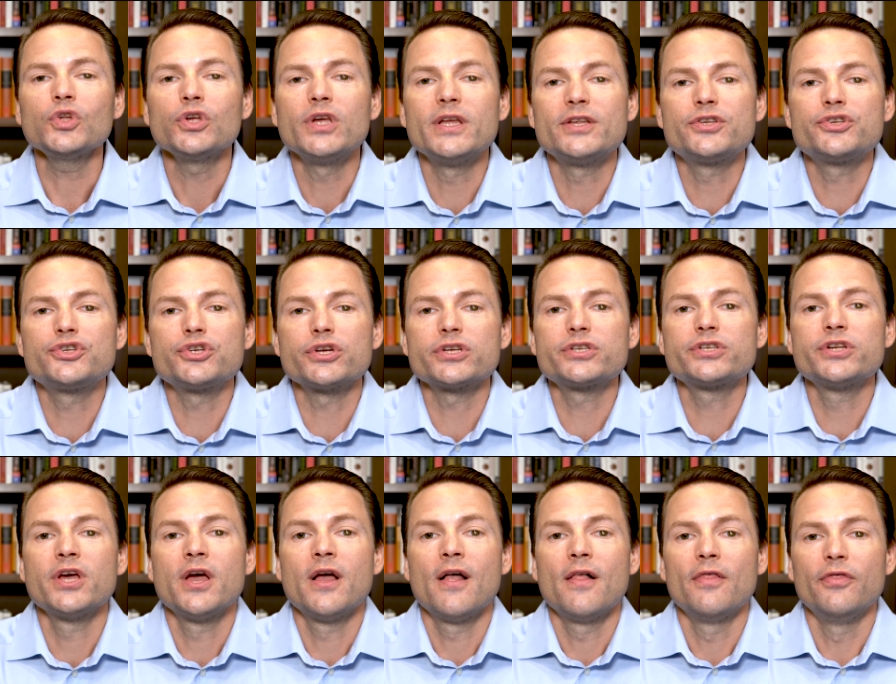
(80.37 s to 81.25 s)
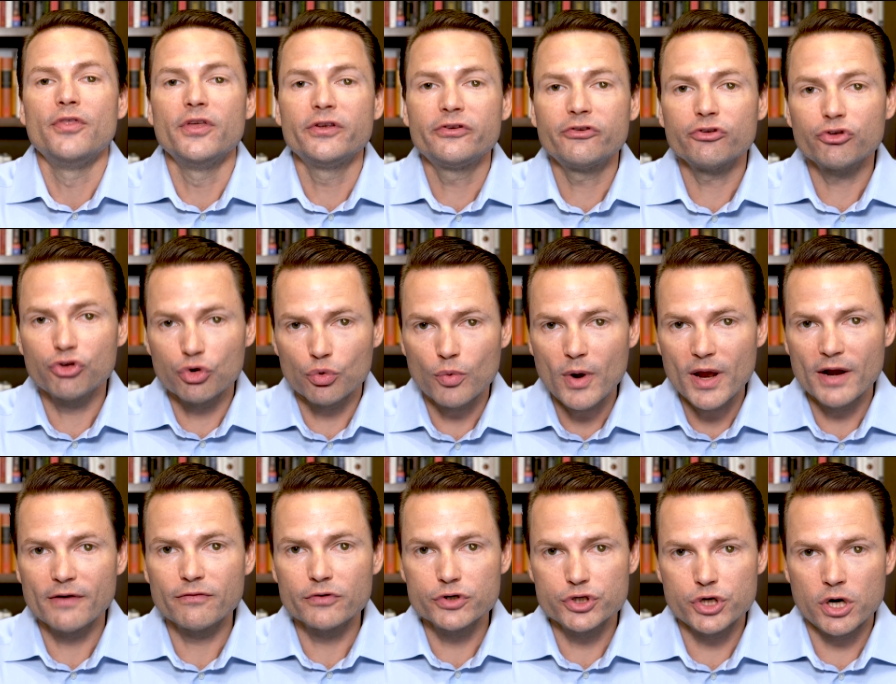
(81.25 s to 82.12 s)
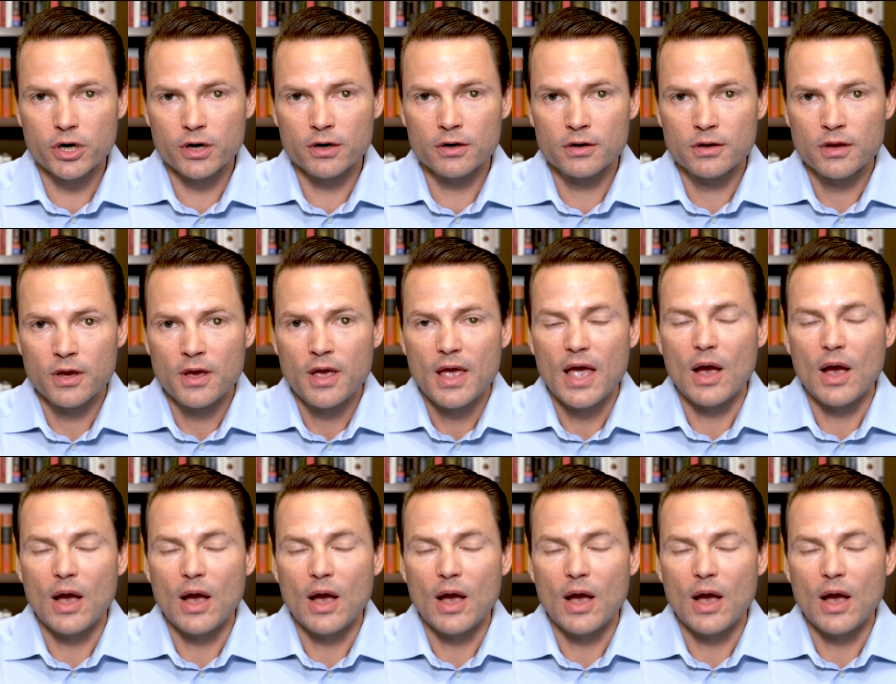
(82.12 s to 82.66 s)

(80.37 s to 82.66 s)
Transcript: It's just this is the rate of return,